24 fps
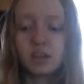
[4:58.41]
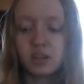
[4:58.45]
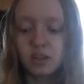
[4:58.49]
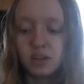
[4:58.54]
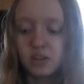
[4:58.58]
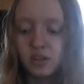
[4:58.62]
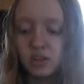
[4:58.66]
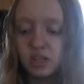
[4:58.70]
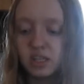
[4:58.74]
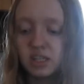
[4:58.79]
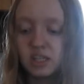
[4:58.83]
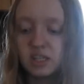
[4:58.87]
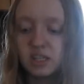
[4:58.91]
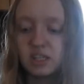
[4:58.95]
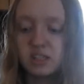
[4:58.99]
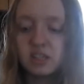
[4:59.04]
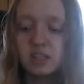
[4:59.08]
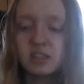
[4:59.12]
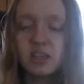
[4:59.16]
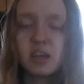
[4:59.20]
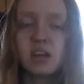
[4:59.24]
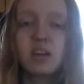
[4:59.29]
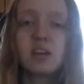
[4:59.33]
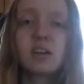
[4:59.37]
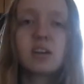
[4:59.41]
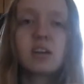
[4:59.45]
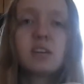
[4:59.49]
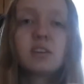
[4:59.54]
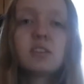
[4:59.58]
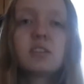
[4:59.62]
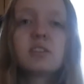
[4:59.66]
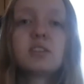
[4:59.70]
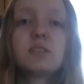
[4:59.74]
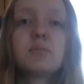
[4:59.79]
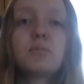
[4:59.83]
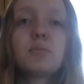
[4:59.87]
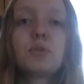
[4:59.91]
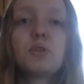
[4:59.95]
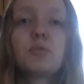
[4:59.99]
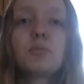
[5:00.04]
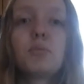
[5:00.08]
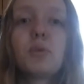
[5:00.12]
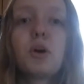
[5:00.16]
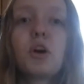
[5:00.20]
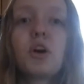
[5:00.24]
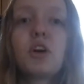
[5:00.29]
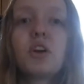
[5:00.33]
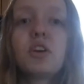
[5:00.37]
There is a
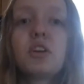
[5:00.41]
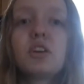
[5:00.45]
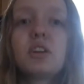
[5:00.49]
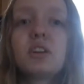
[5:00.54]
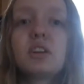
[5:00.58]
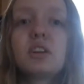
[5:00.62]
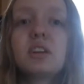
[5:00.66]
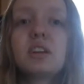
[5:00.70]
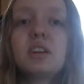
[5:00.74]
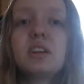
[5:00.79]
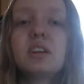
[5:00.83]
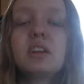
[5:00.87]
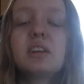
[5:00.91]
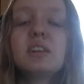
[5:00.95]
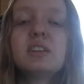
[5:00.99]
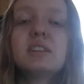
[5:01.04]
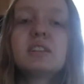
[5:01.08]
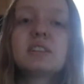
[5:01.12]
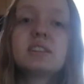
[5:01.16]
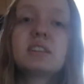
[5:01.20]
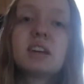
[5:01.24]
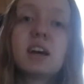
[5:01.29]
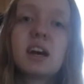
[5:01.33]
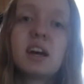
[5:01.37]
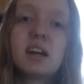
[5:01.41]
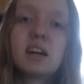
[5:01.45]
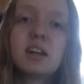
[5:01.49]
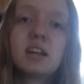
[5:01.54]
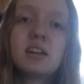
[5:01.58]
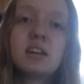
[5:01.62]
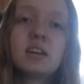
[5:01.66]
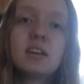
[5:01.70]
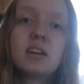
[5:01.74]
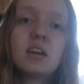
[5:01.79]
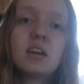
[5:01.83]
zippered part inside.